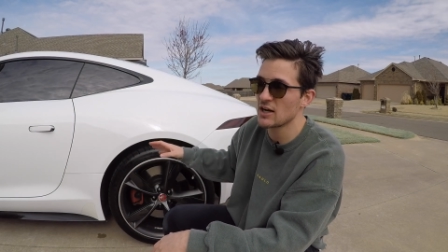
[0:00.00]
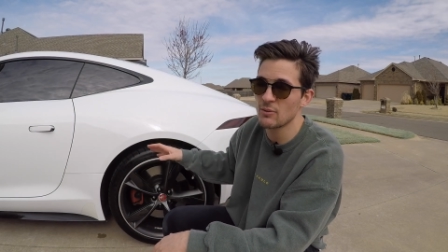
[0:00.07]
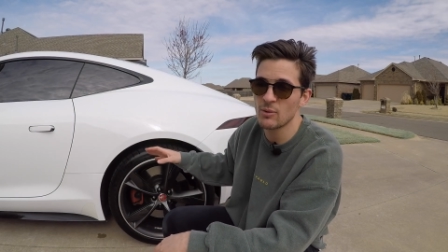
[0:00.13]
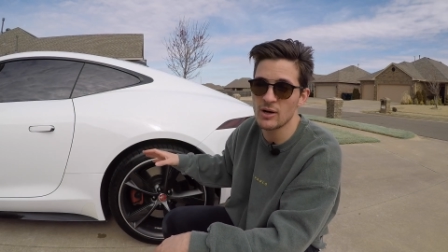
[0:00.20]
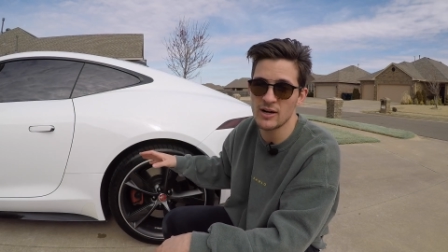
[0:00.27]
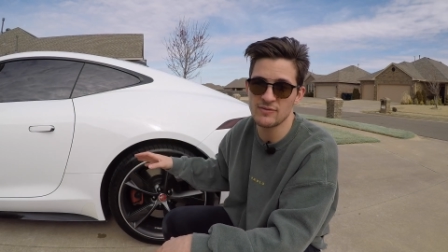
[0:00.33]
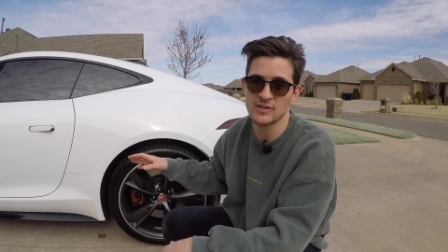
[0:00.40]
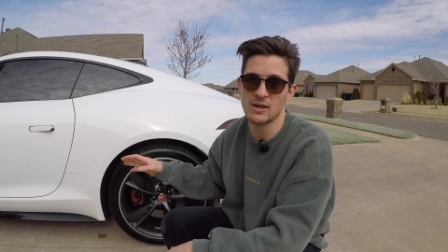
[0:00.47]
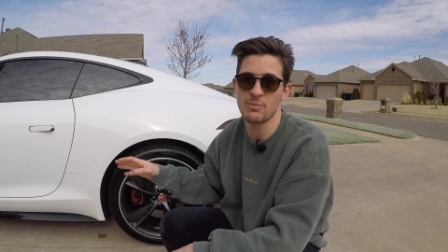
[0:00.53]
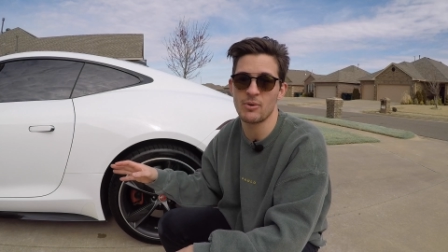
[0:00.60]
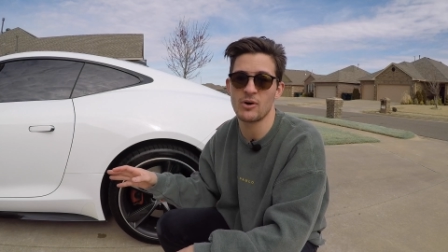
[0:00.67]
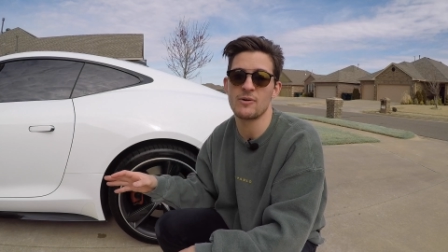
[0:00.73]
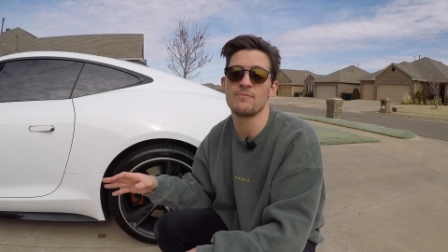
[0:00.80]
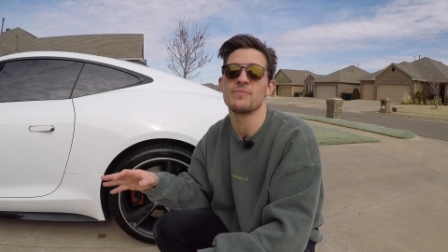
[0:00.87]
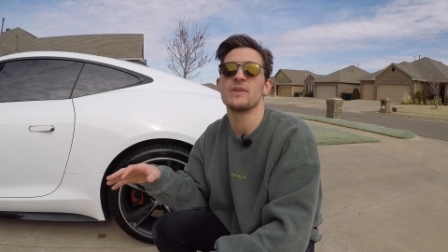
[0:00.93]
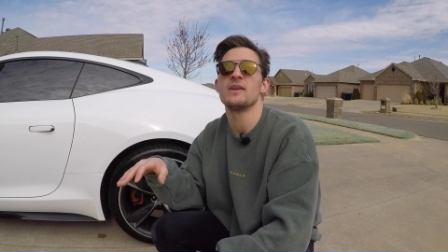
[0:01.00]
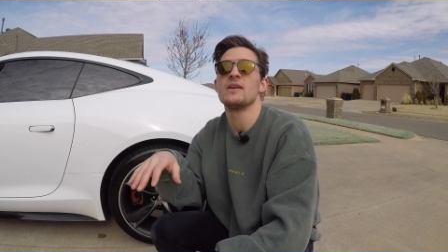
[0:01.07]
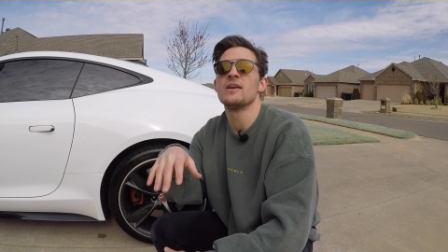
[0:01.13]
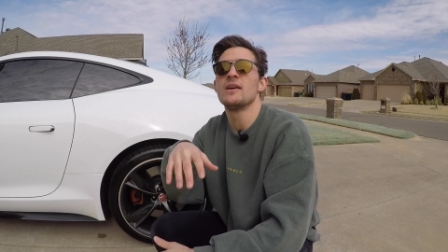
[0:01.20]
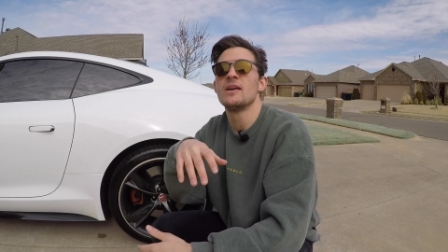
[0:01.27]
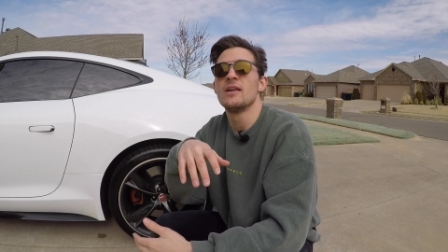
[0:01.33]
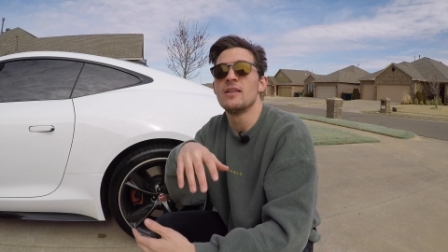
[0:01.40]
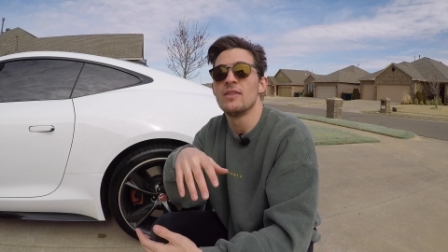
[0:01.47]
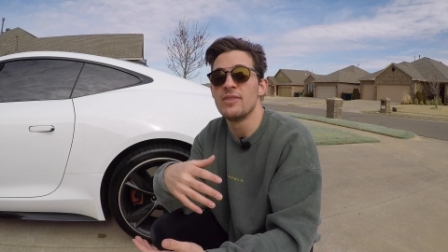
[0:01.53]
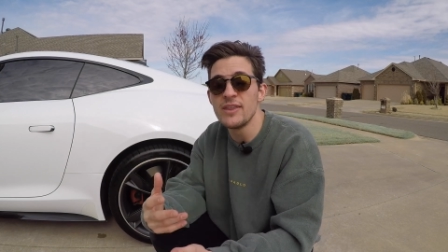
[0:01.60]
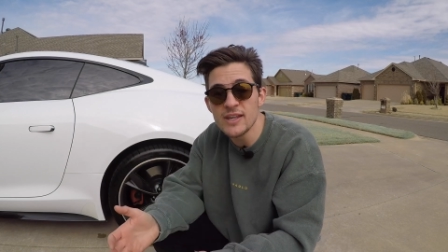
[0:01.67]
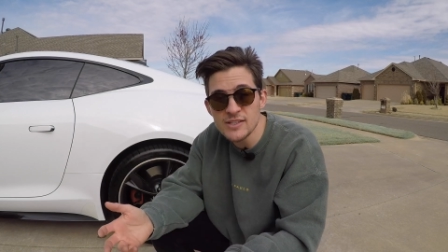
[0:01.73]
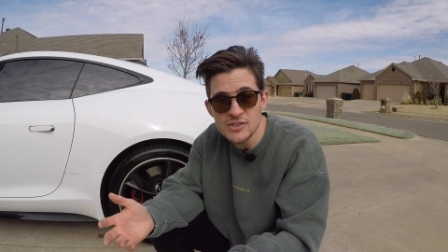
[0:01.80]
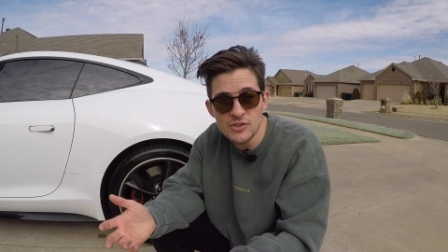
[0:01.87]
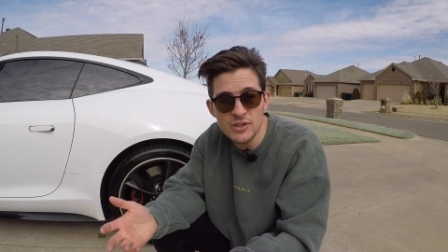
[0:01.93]
Jaguar F-Type R.
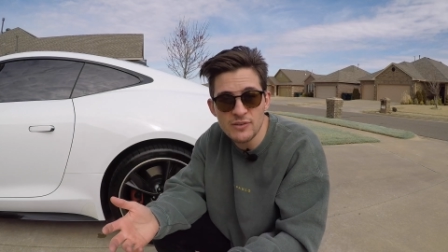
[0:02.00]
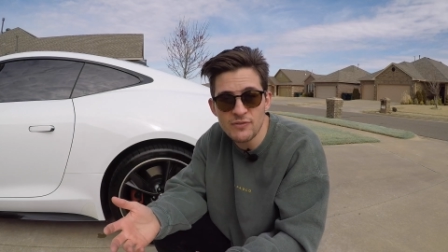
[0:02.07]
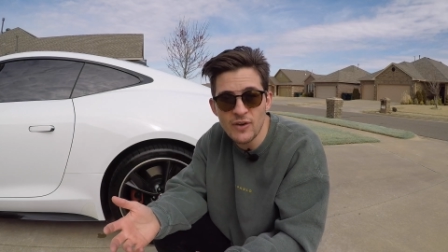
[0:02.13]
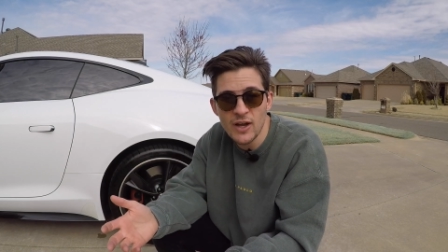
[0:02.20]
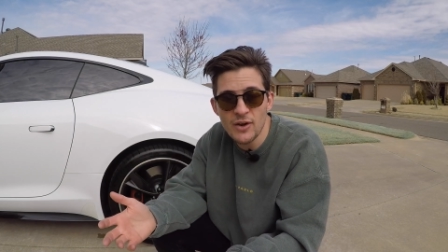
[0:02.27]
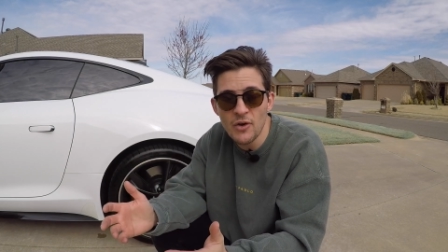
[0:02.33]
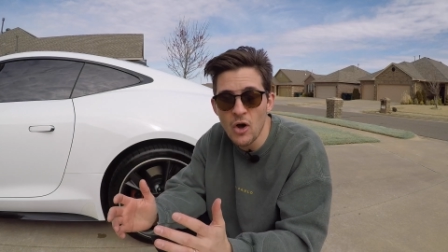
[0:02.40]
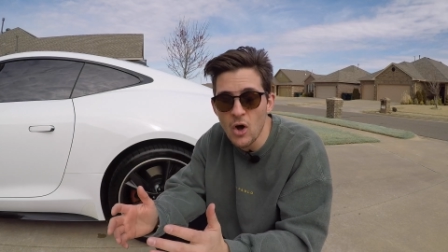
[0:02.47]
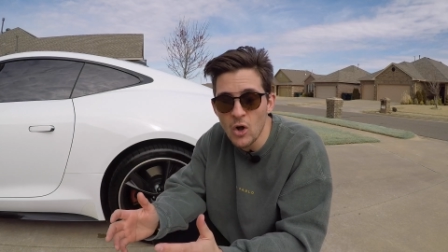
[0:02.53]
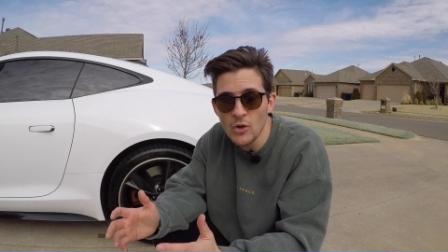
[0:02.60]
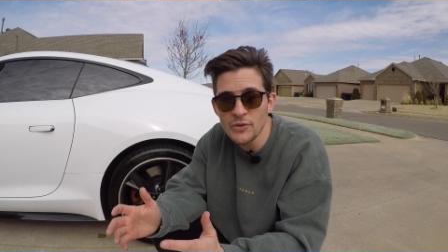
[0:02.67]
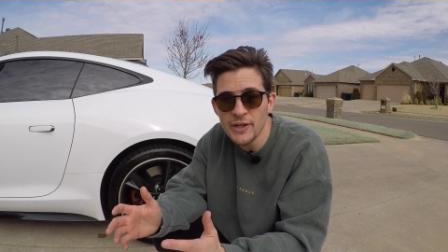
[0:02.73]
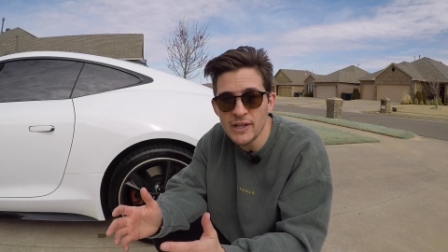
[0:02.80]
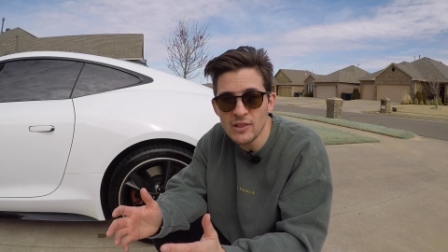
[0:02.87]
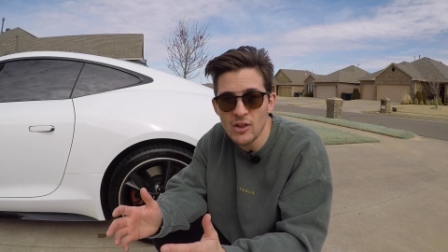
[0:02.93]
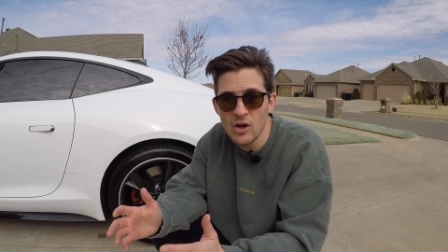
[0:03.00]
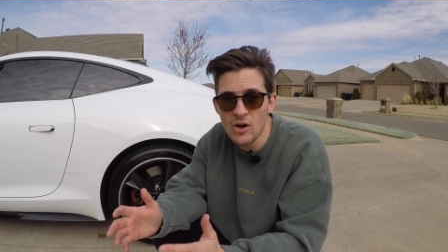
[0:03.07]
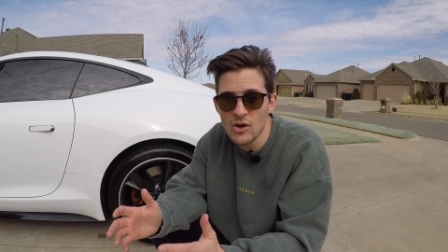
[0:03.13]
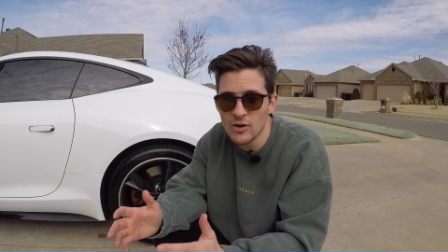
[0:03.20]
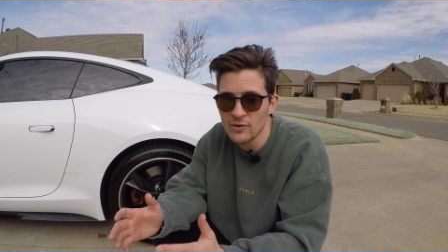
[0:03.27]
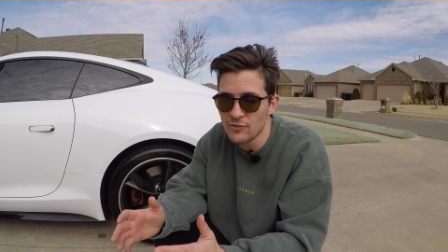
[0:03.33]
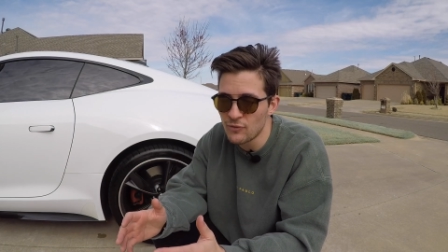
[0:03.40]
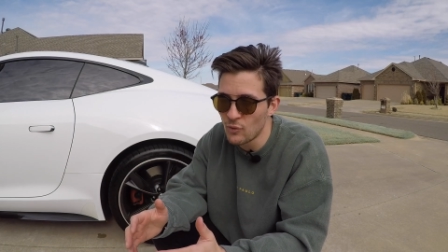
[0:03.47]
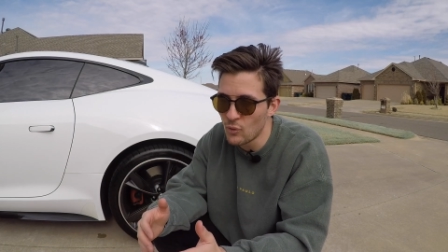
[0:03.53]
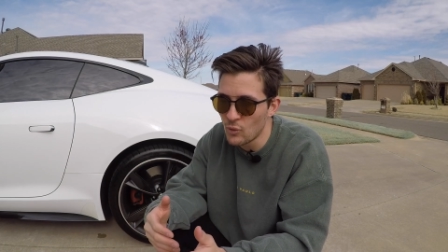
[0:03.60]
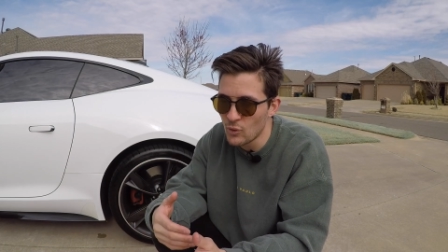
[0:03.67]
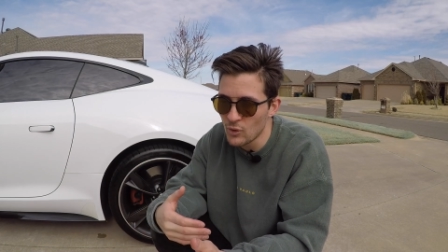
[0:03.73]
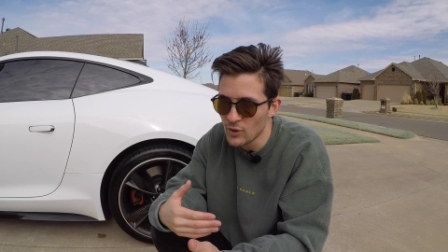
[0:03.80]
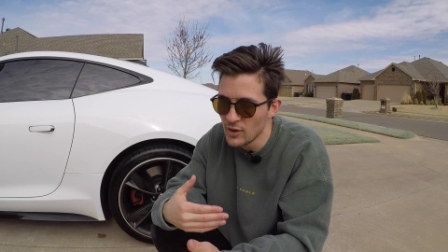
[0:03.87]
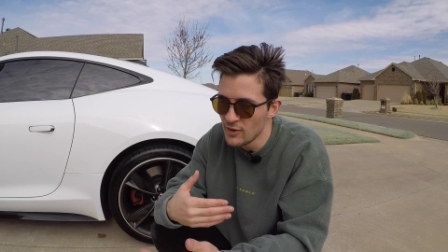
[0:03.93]
This you can find all day long
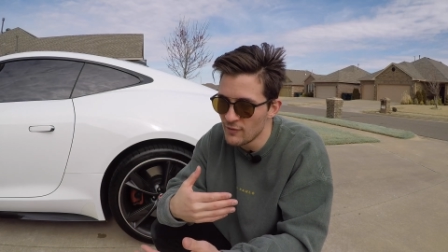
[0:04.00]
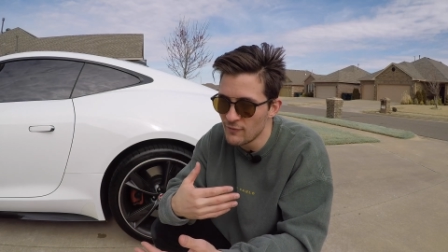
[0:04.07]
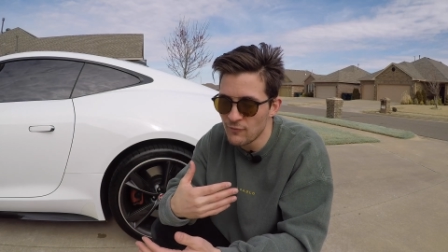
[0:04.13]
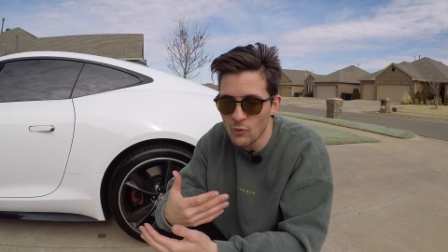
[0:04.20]
for